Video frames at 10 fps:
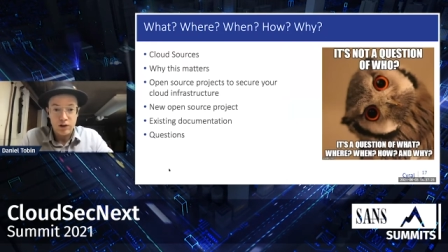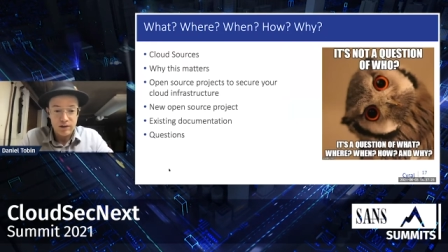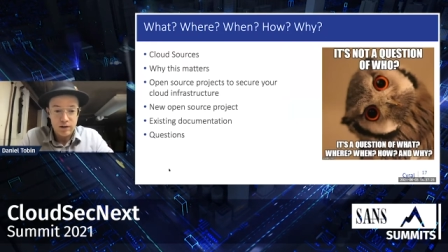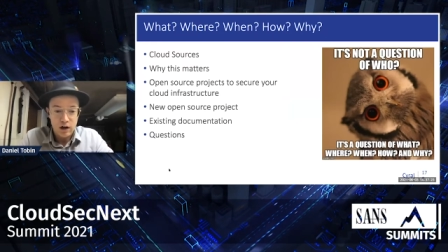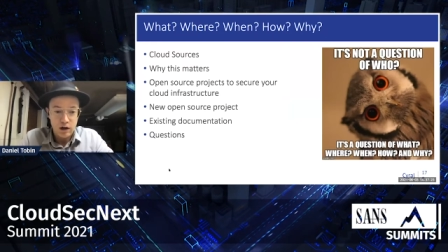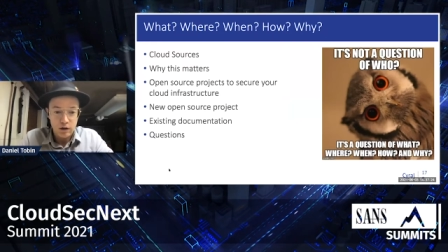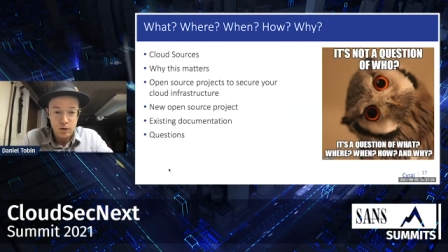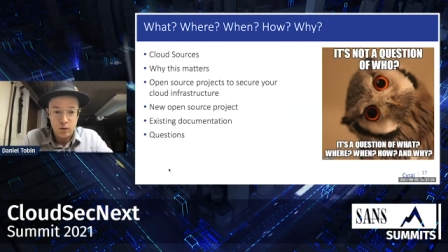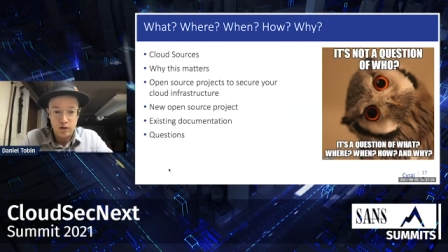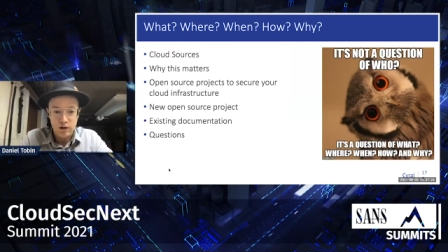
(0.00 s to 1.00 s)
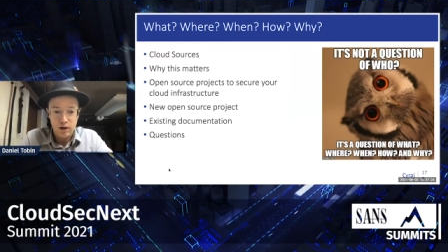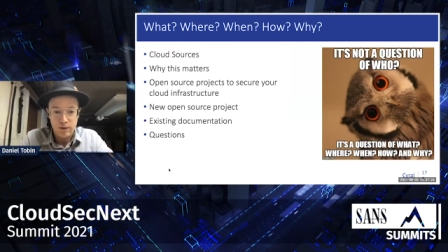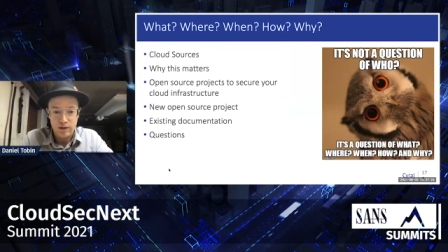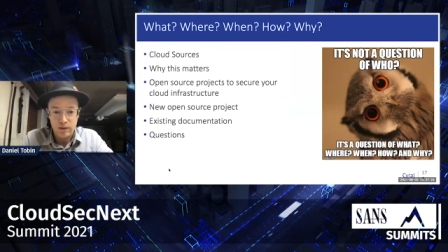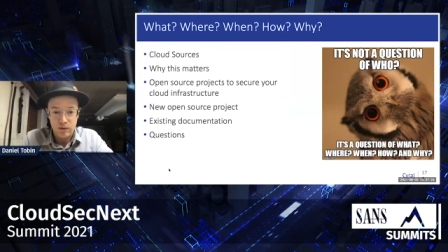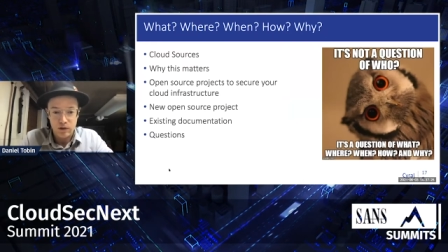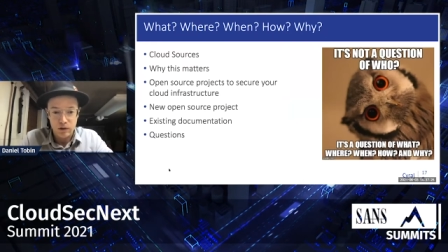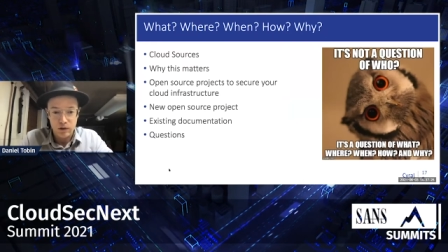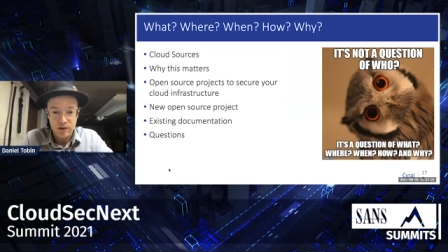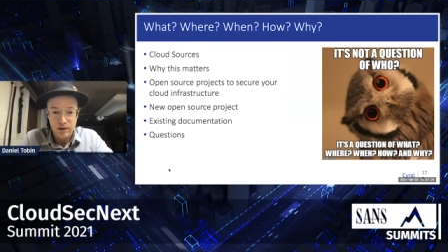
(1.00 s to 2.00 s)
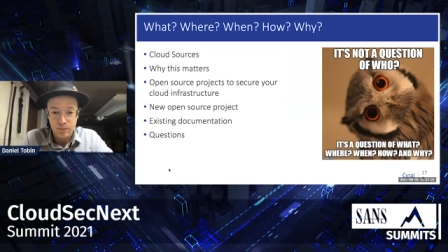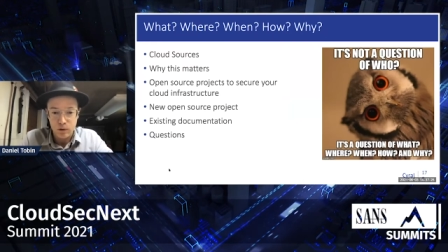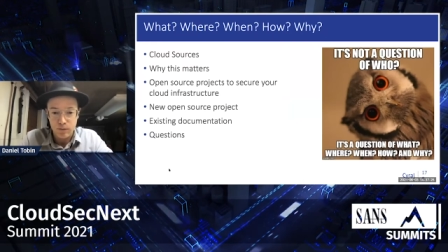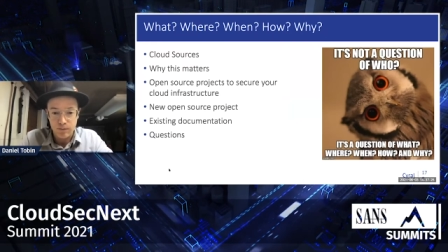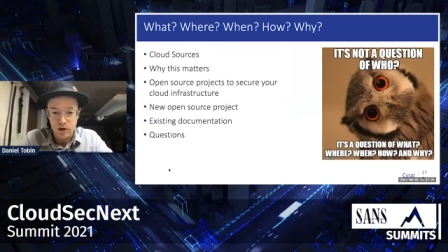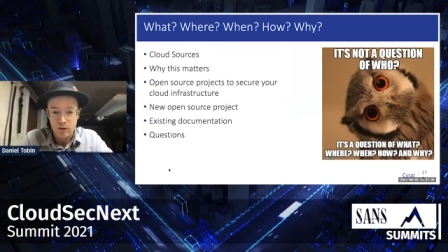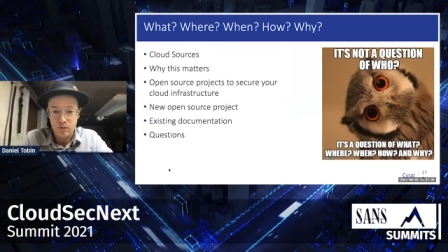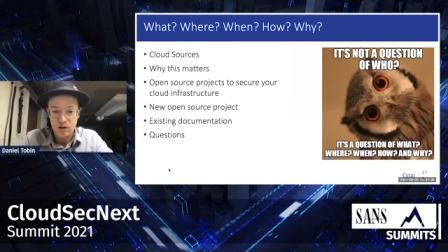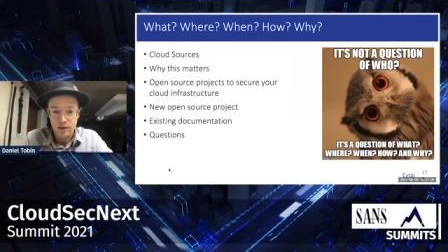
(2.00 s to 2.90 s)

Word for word: this talk, we'll talk about some of the sources I pulled from this